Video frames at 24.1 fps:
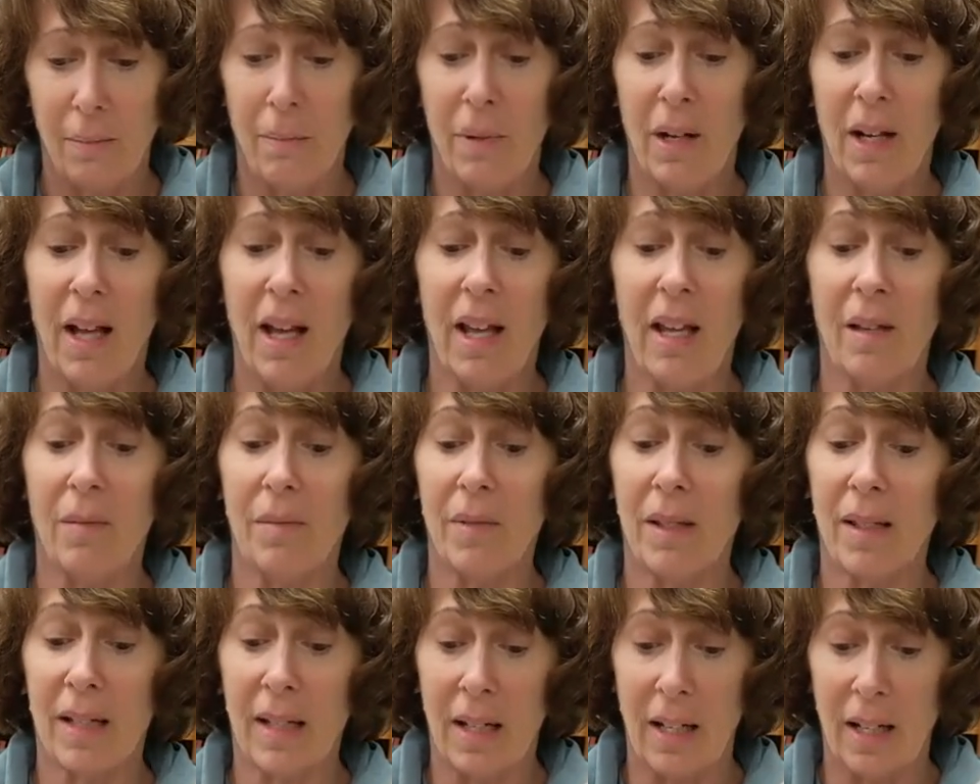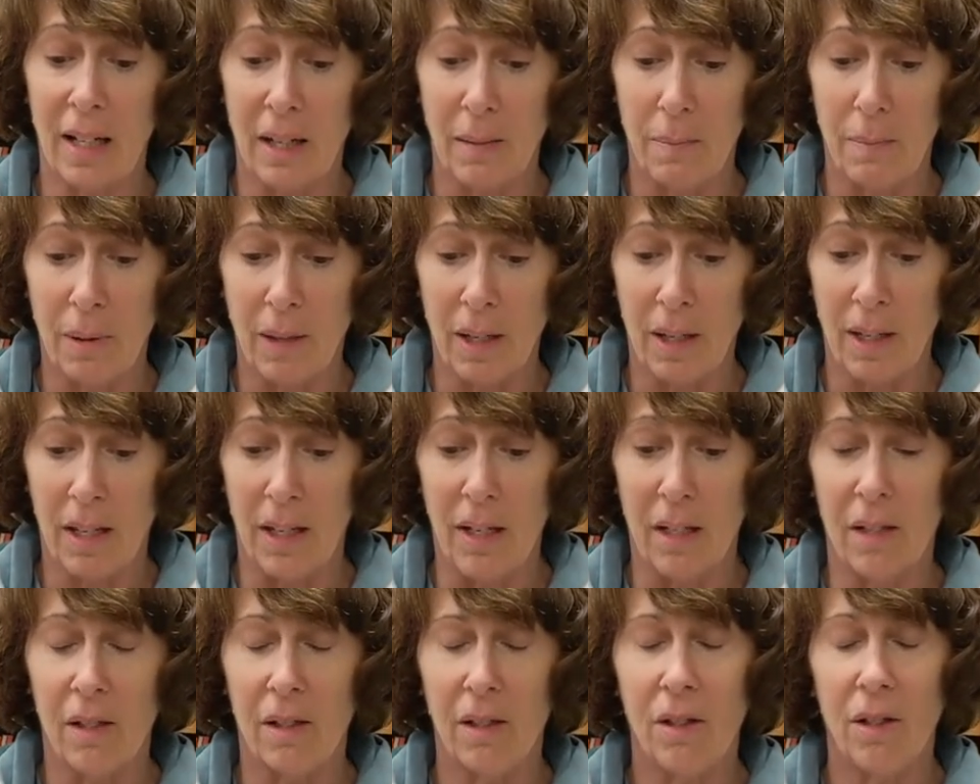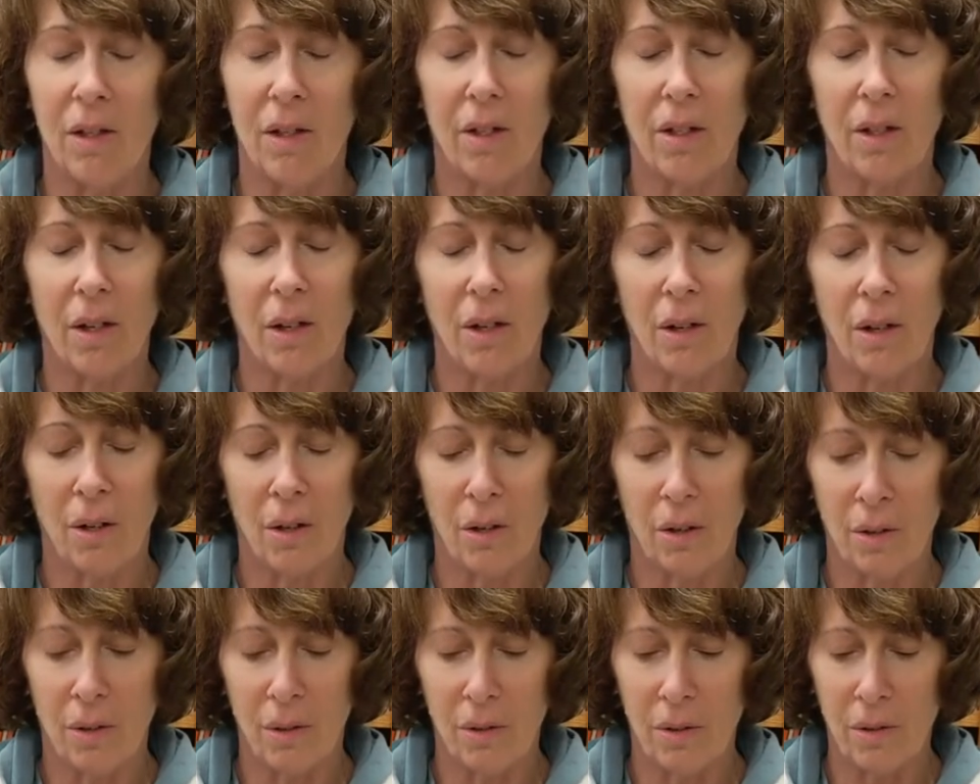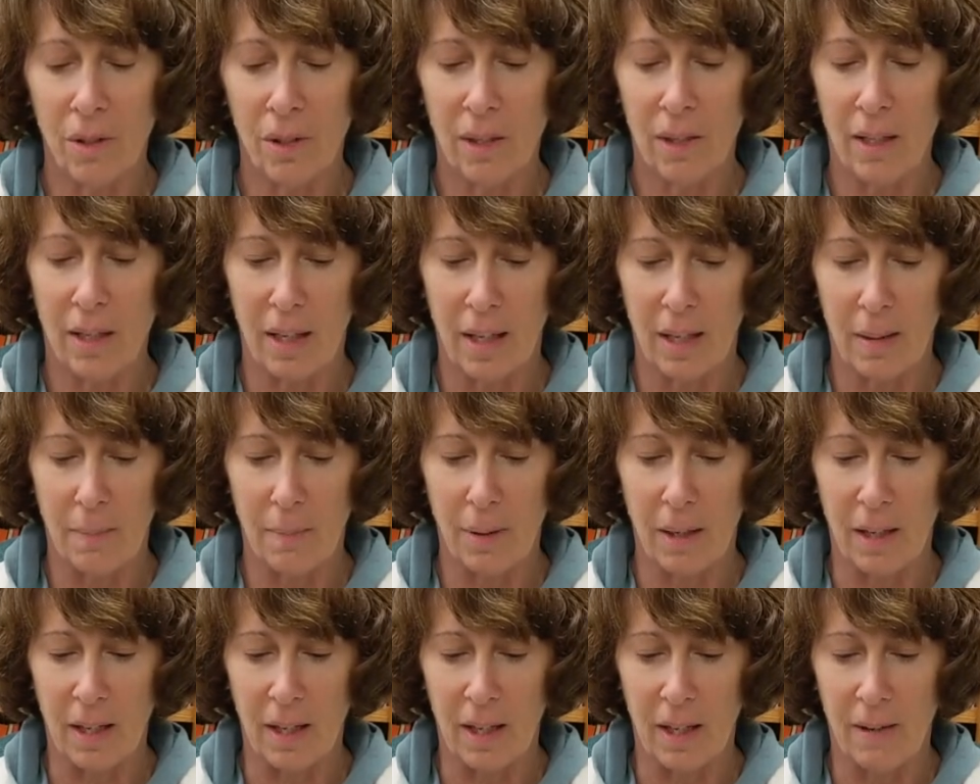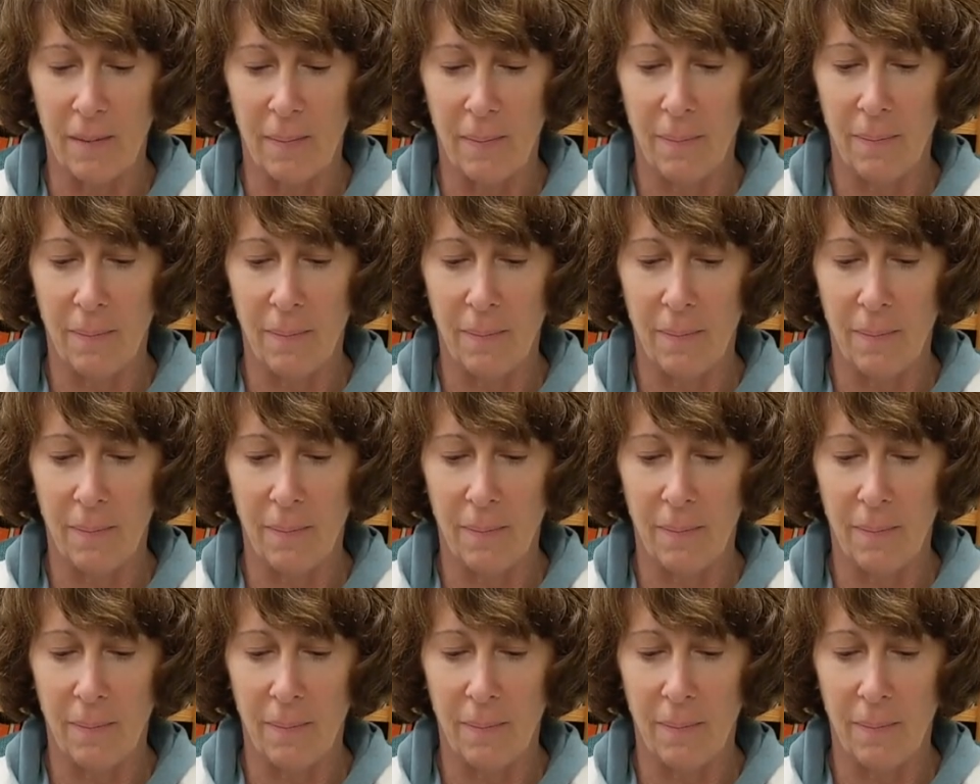but I am sleepy, so sleepy.